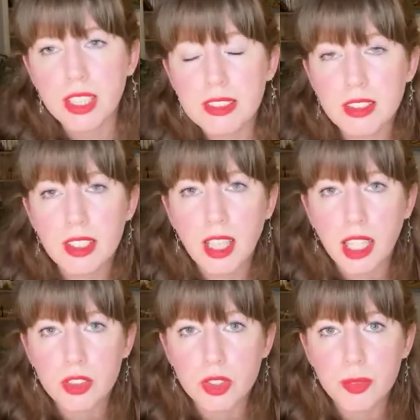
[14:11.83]
inside the
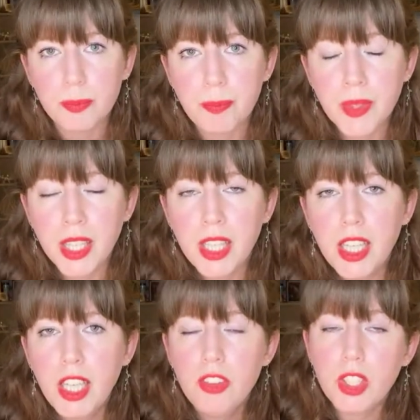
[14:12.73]
hadron?
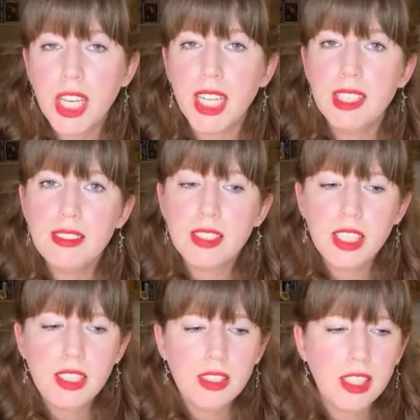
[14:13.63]
So yeah,
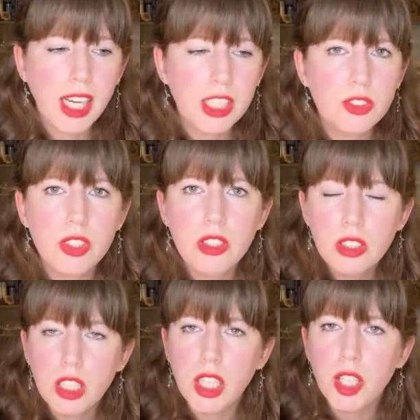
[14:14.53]
inside the
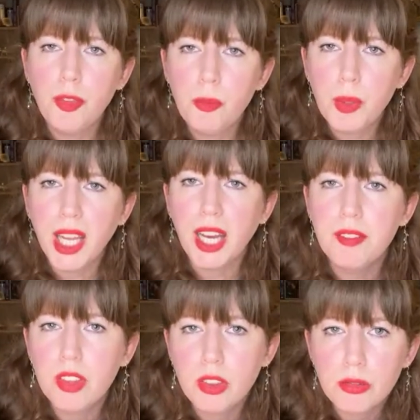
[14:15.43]
hadron, we
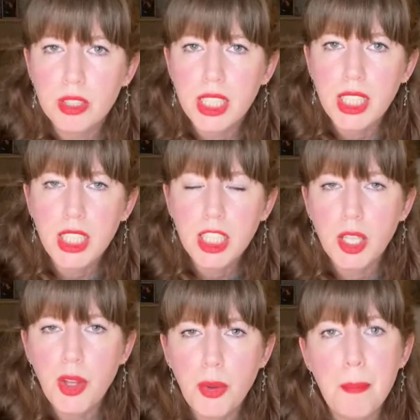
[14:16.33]
have 3
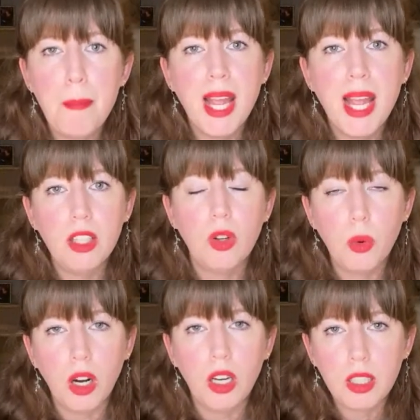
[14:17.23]
main
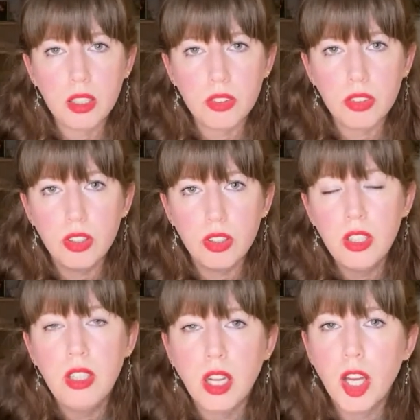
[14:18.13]
quarks.
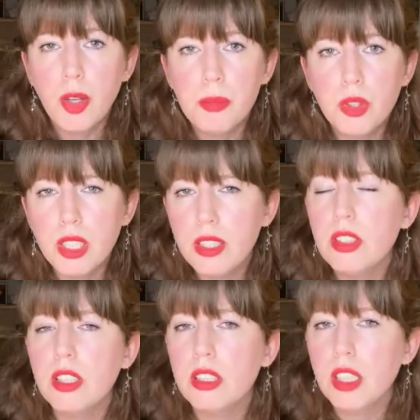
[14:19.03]
So these
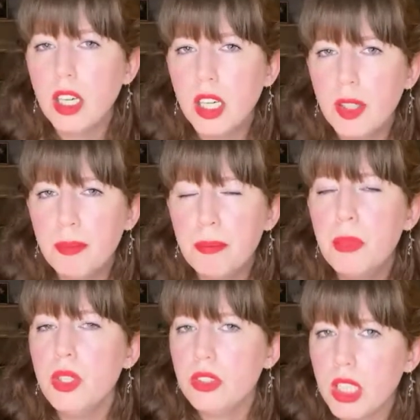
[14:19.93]
are
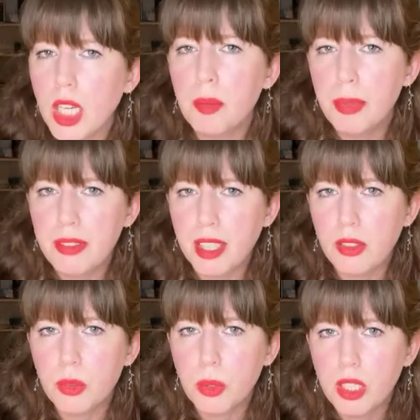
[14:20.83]
mostly up and
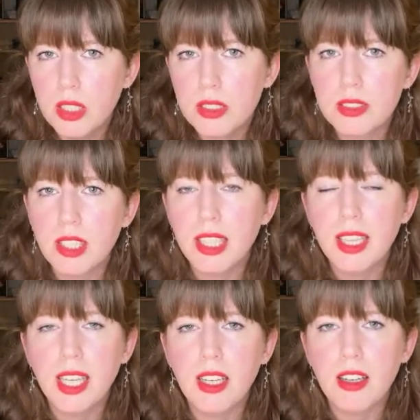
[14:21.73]
down quarks, and
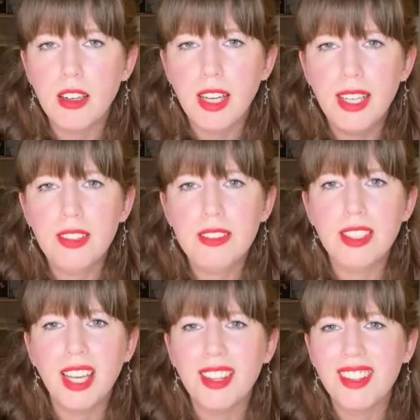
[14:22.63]
they are held
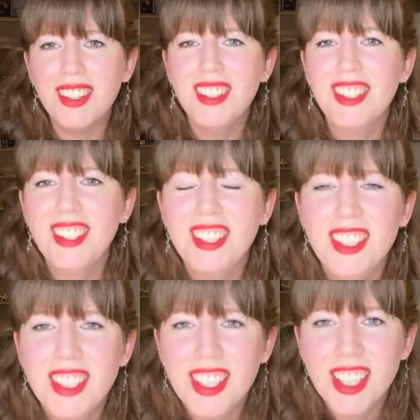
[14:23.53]
together.
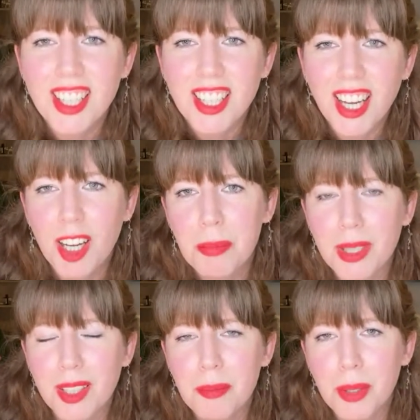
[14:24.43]

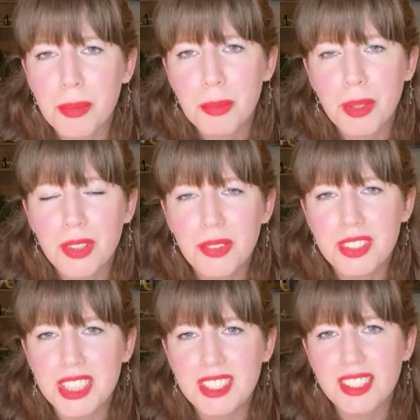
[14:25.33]
Brilliant, Bob is putting all the
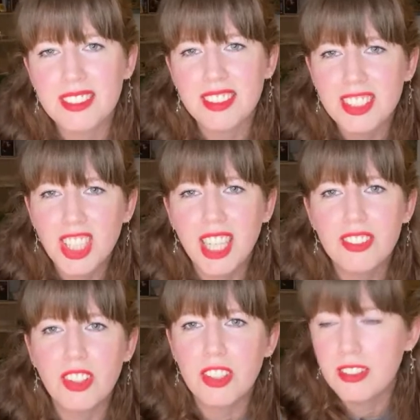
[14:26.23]
details in the chat. So the